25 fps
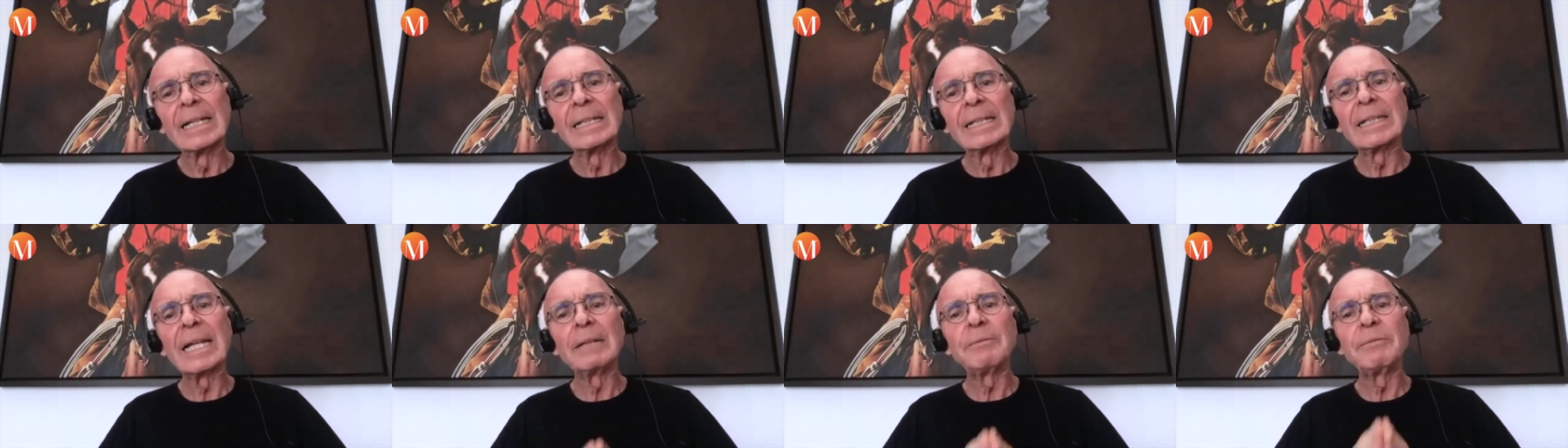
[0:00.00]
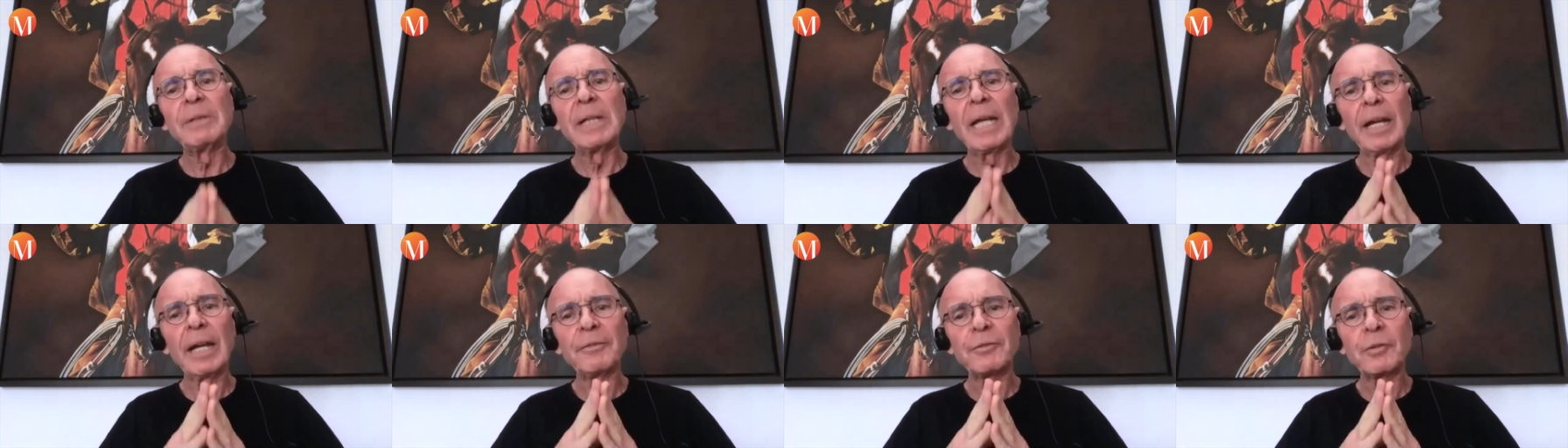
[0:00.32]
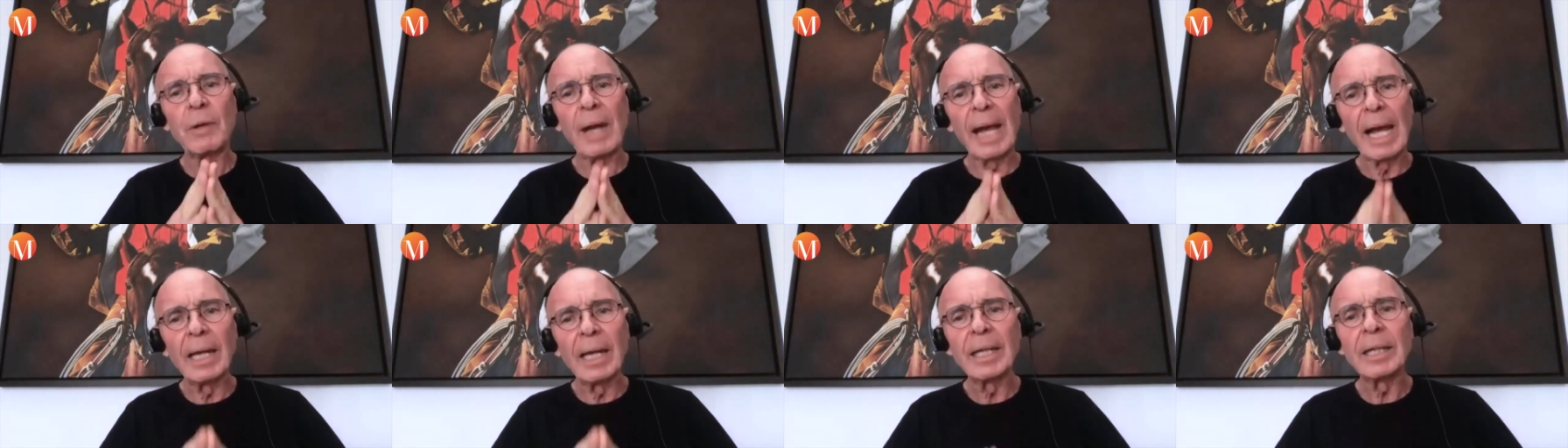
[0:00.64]
that we have
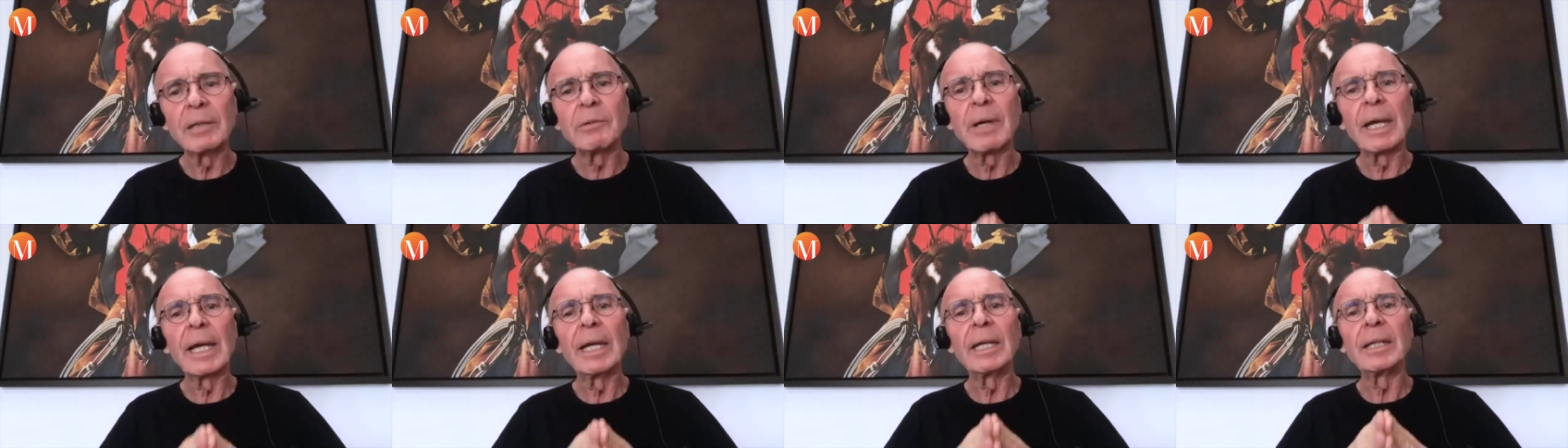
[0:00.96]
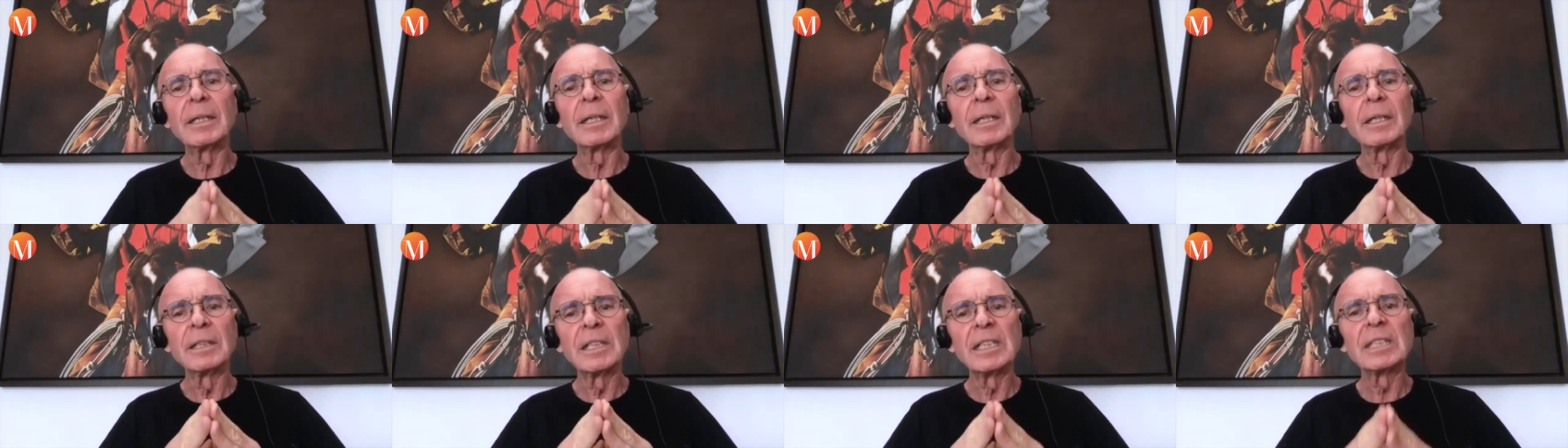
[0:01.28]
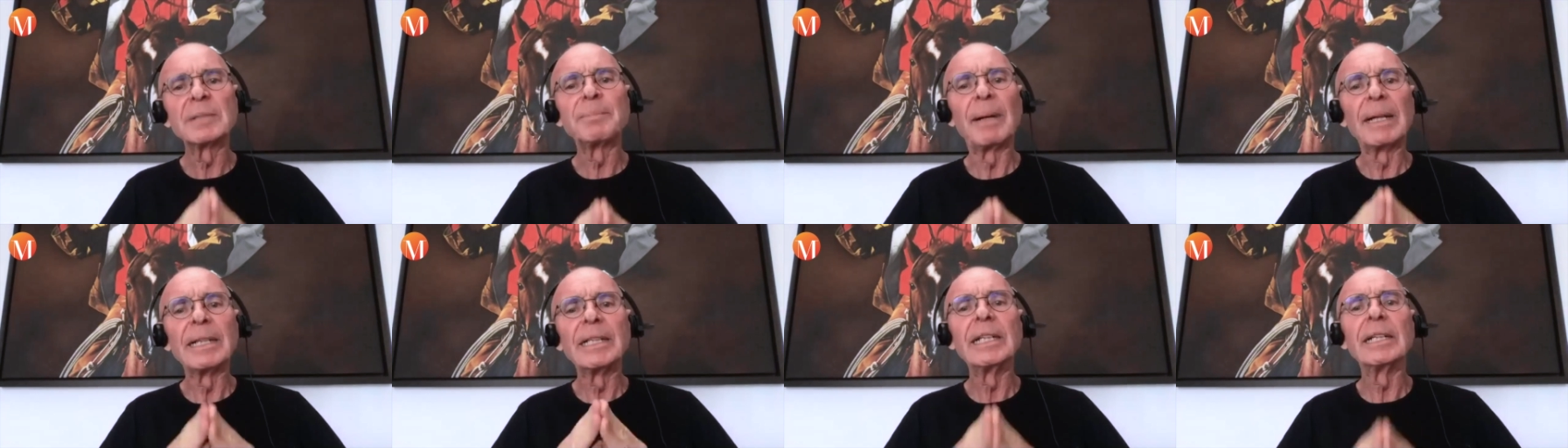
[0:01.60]
to allocate
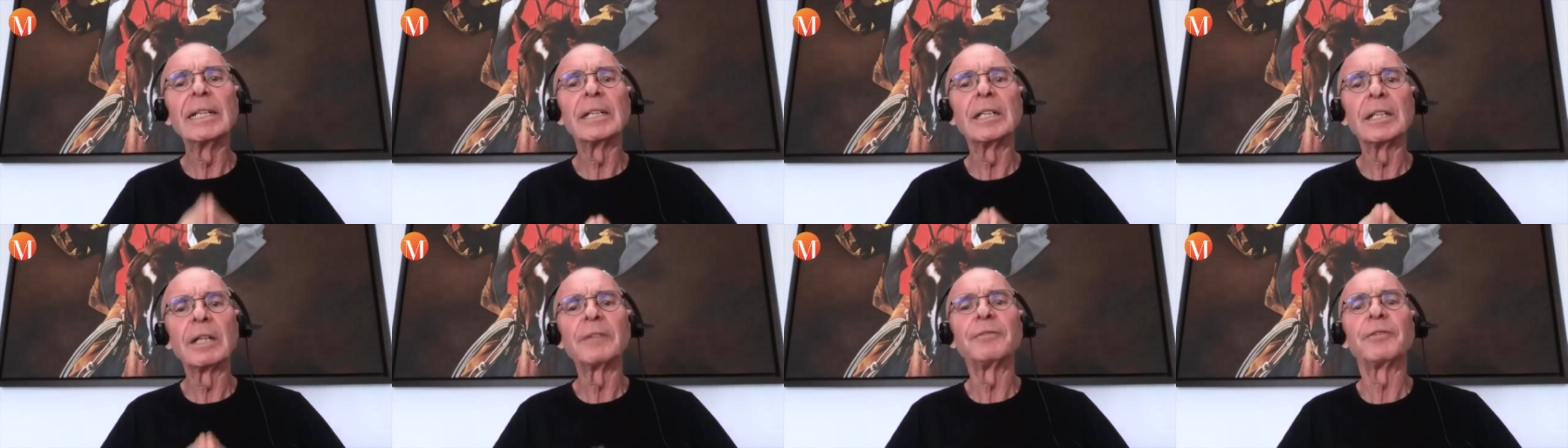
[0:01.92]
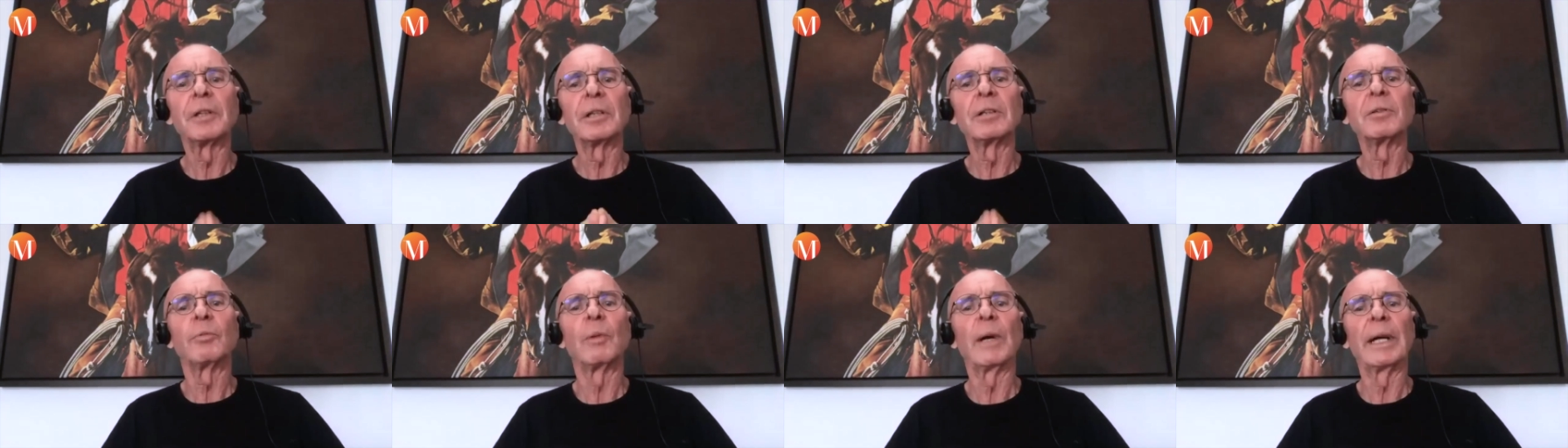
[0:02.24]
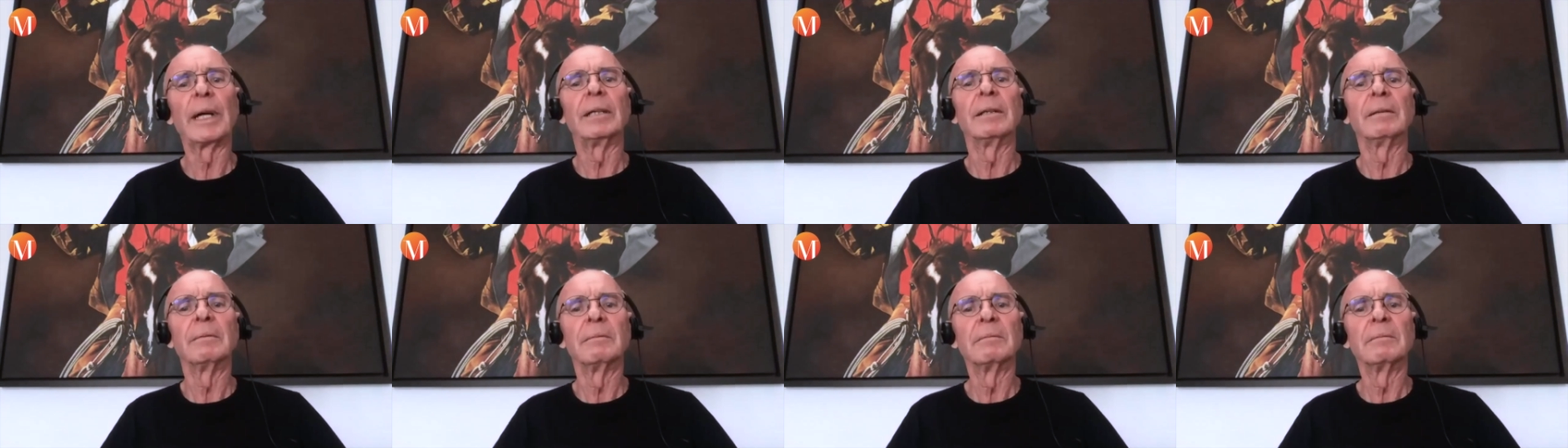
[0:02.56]
this money in a different way.